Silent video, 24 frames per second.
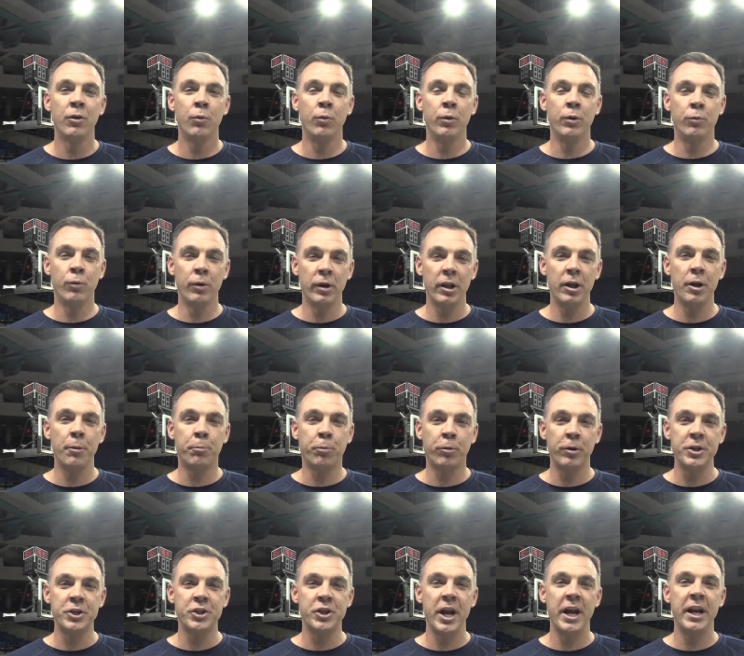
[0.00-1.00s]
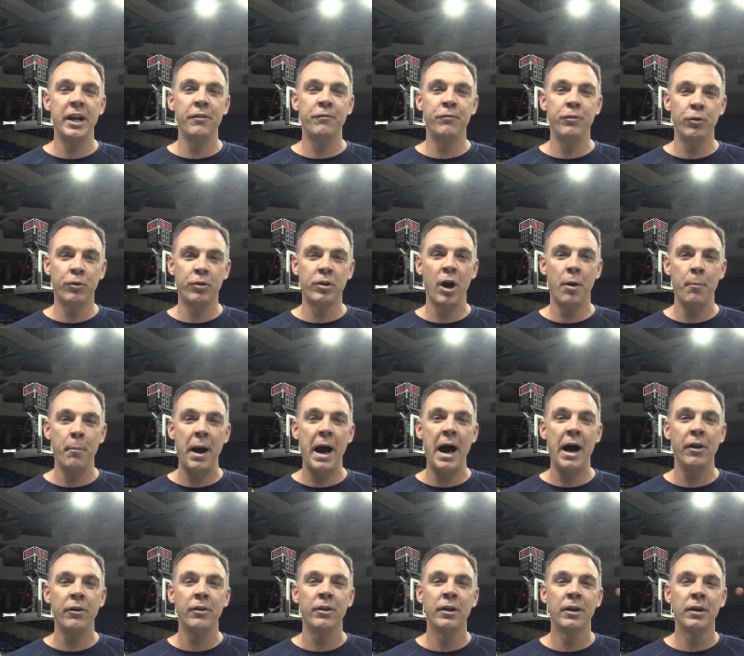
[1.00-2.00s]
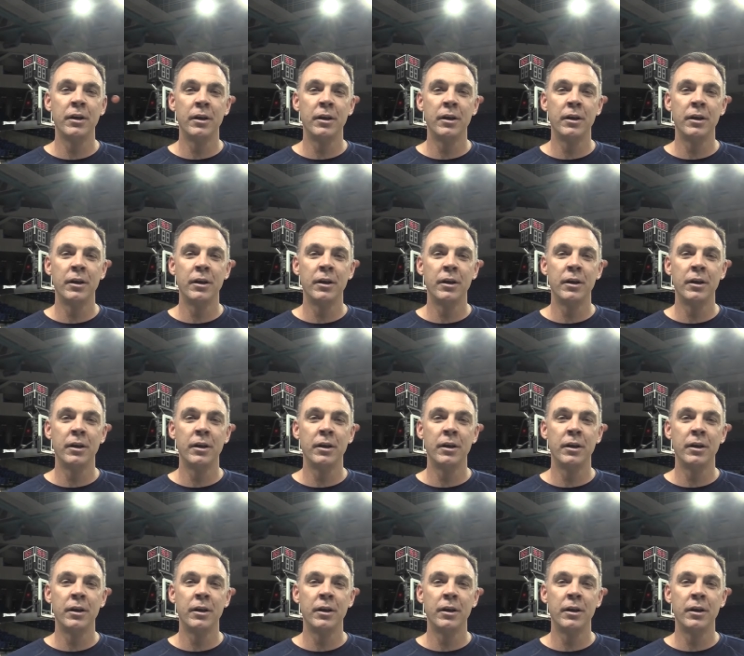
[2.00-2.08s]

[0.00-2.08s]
We really appreciate it if you come out